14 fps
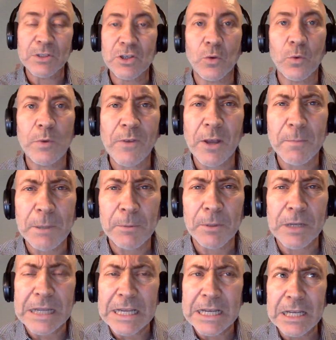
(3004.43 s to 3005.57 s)
So we've got people
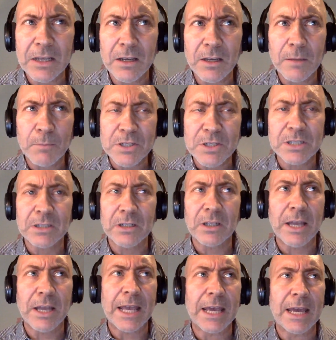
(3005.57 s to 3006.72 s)
in India, Brazil,
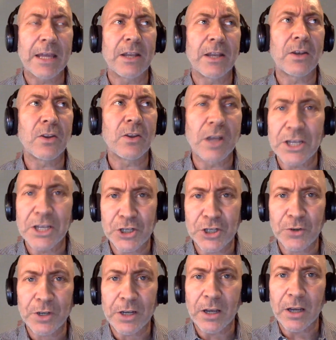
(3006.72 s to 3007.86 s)
and
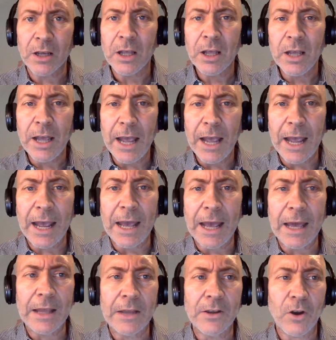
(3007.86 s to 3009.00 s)
Nigeria.
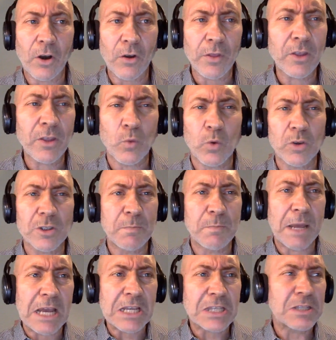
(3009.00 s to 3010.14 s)
And are they the world's
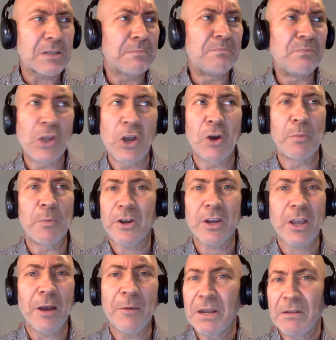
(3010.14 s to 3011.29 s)
best? No, they're
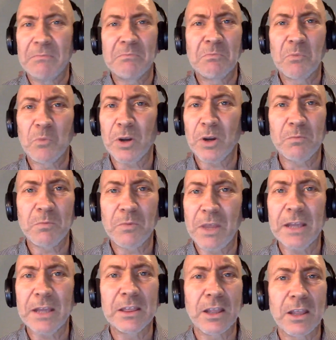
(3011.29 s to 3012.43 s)
coming.
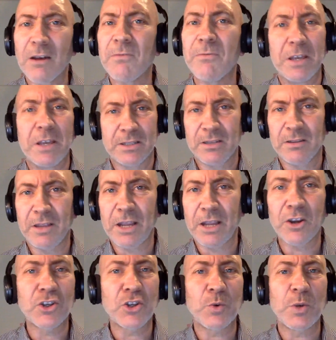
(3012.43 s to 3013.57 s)
They love this.
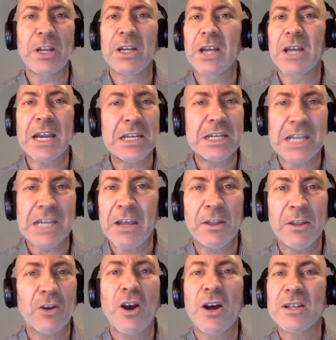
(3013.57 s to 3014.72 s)
They're doing it night and day.
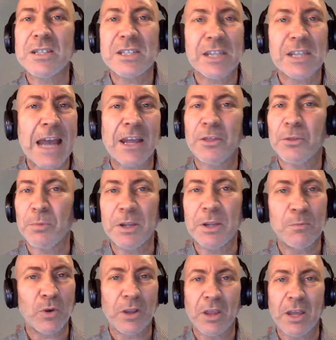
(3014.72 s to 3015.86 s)
They're on Slack at 3 in the morning.